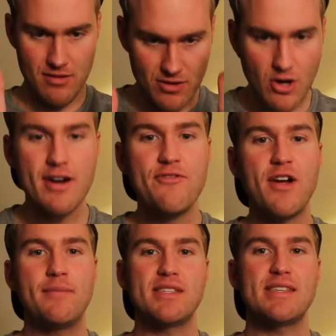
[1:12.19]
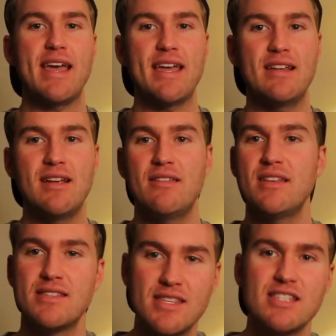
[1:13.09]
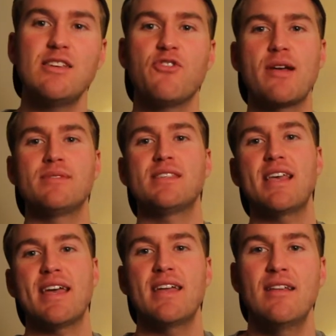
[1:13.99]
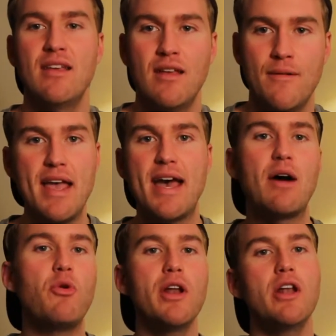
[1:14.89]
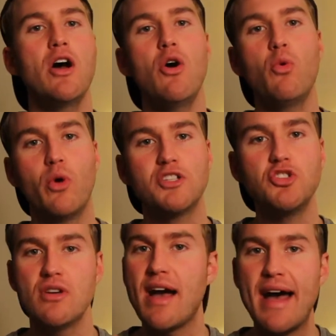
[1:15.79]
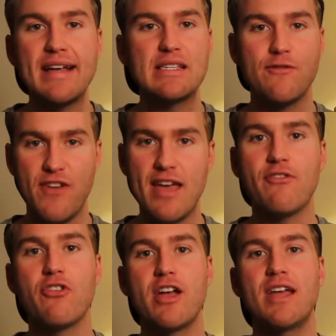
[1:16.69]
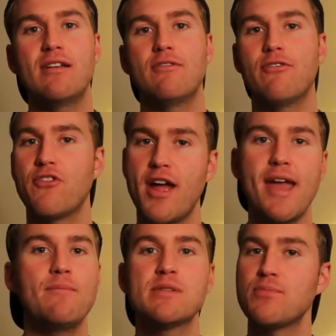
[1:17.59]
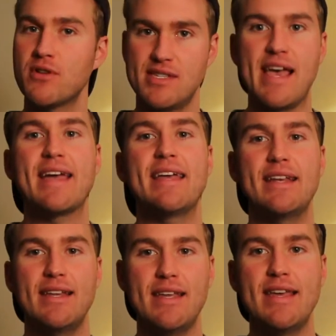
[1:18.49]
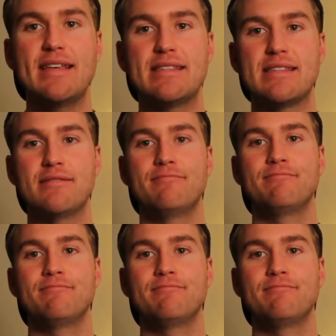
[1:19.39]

30 frames a second, and then 60 frames a second. And I wanna know what you guys' favorite frames per second is.